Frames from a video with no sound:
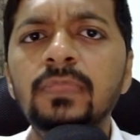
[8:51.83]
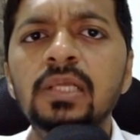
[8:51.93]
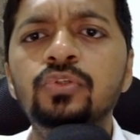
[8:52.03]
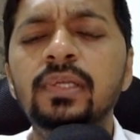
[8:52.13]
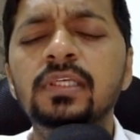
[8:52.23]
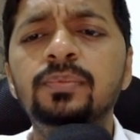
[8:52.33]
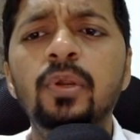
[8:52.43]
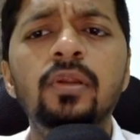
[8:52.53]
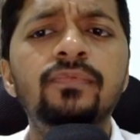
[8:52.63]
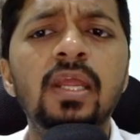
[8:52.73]
So at this
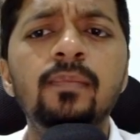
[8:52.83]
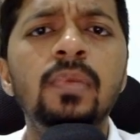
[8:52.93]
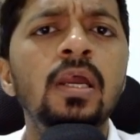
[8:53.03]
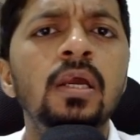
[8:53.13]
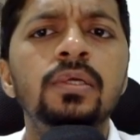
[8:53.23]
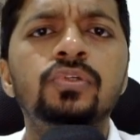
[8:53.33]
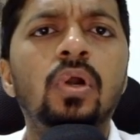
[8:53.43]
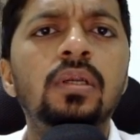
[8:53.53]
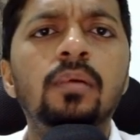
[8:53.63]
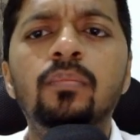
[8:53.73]
point of time,
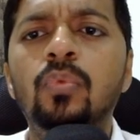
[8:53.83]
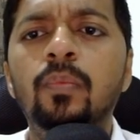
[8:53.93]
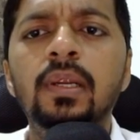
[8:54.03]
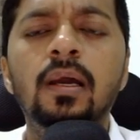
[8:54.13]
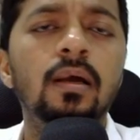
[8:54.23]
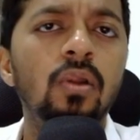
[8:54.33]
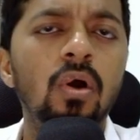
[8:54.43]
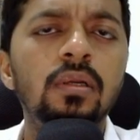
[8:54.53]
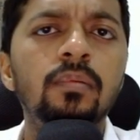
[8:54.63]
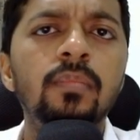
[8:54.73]
short term,
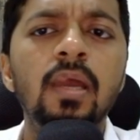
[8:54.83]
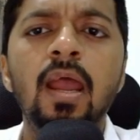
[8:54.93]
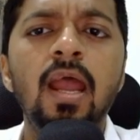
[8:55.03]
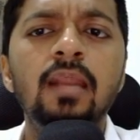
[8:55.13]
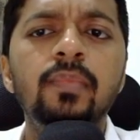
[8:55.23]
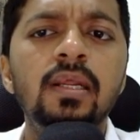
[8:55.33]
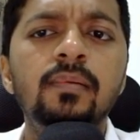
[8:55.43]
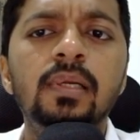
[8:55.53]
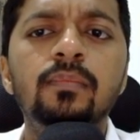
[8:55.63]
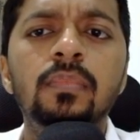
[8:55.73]
long term and medium
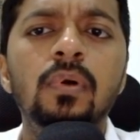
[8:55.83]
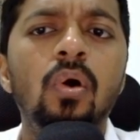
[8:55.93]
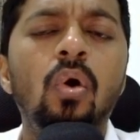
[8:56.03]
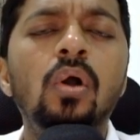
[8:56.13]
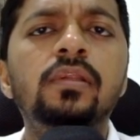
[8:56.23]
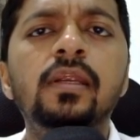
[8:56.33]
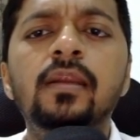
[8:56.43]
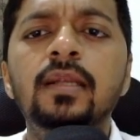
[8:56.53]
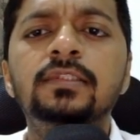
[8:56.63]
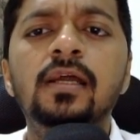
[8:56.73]
term, all three
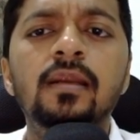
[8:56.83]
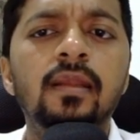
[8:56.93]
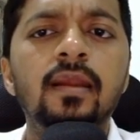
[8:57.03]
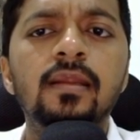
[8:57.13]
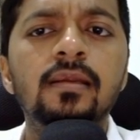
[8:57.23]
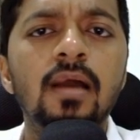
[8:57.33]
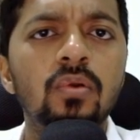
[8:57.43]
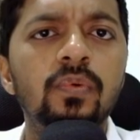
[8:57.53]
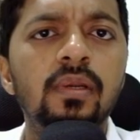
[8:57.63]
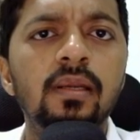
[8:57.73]
trends are indicating
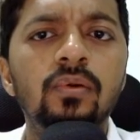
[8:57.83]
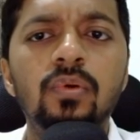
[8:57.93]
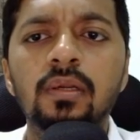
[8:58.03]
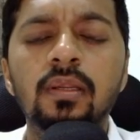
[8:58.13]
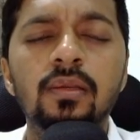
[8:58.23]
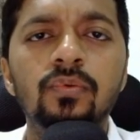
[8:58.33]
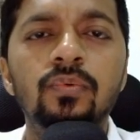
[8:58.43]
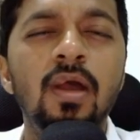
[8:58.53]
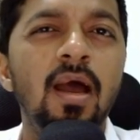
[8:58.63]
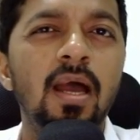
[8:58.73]
downward trend to continue.
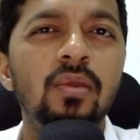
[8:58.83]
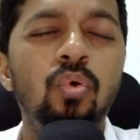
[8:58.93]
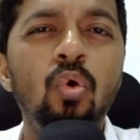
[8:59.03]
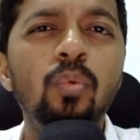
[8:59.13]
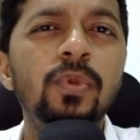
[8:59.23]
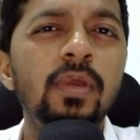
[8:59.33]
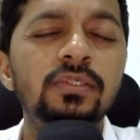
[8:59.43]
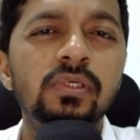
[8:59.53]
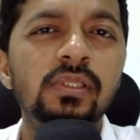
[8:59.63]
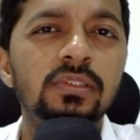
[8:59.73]
I hope you
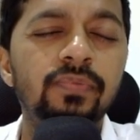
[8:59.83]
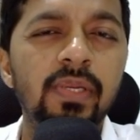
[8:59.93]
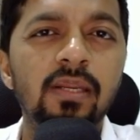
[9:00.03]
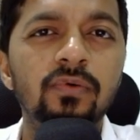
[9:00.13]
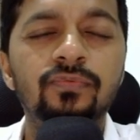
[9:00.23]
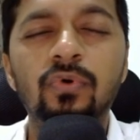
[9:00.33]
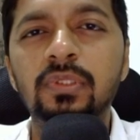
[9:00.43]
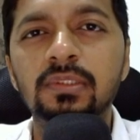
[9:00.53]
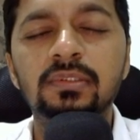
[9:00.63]
enjoy this video for this